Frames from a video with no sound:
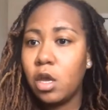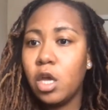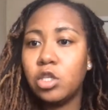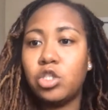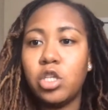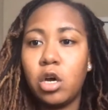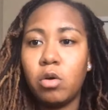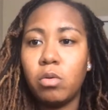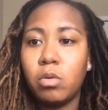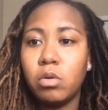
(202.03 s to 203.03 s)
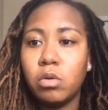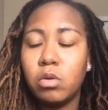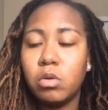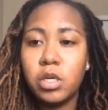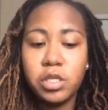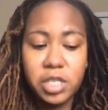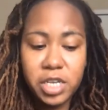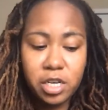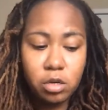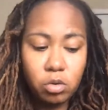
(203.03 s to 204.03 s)
So
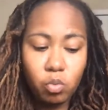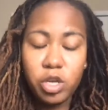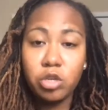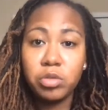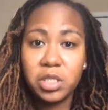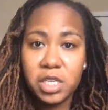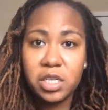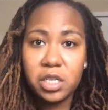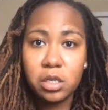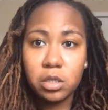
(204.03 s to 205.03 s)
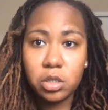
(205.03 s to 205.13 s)
then when you send it